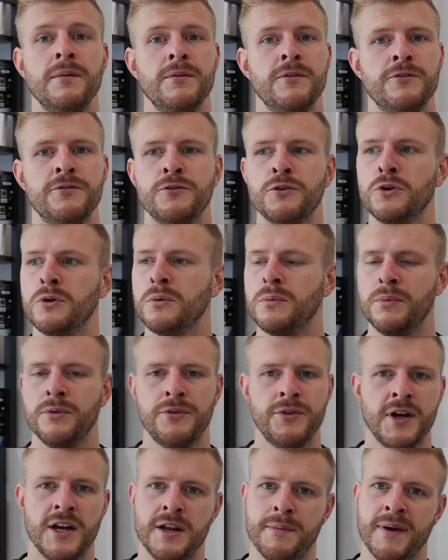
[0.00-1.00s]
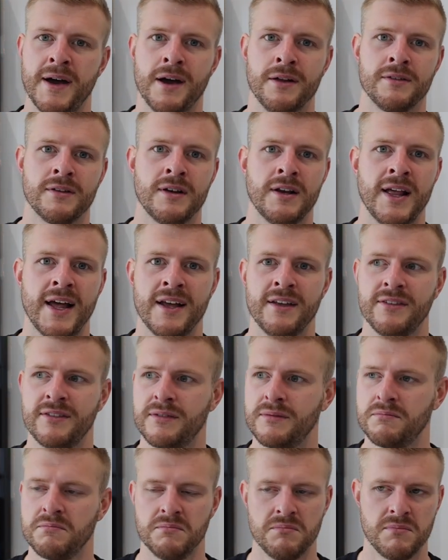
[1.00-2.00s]
for £30 and
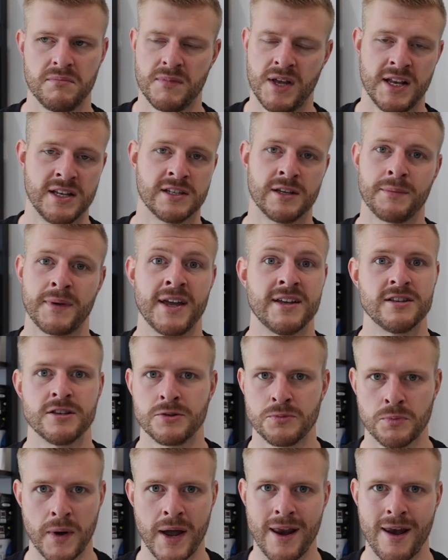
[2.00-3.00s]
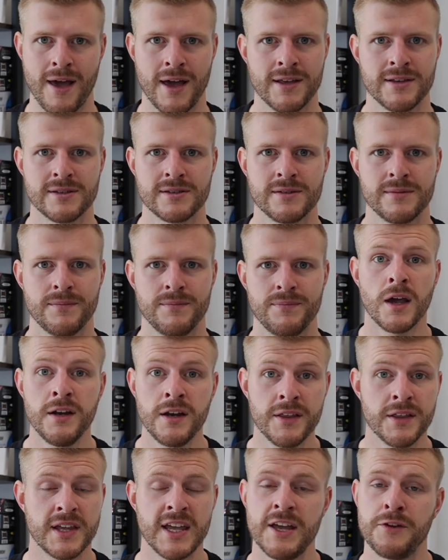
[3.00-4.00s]
less, in some cases way less.
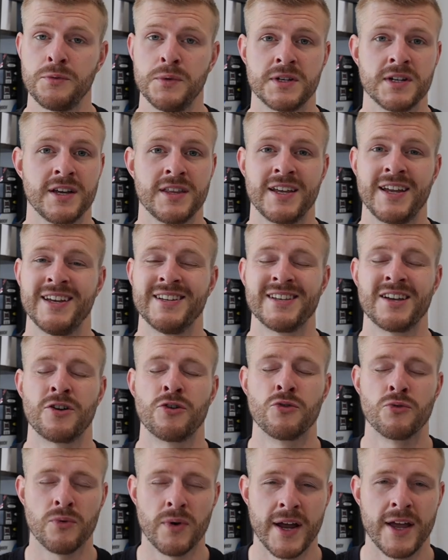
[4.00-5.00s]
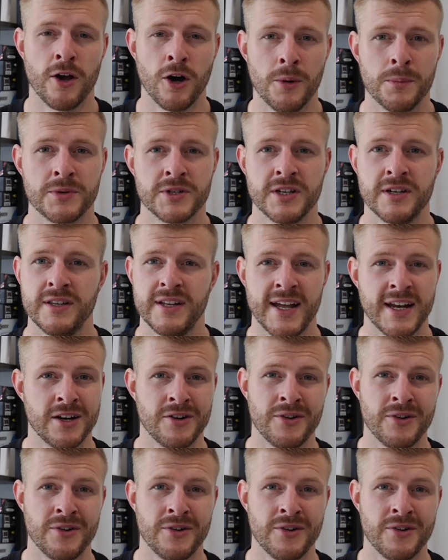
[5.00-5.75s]
Another gift which I think is a great option in and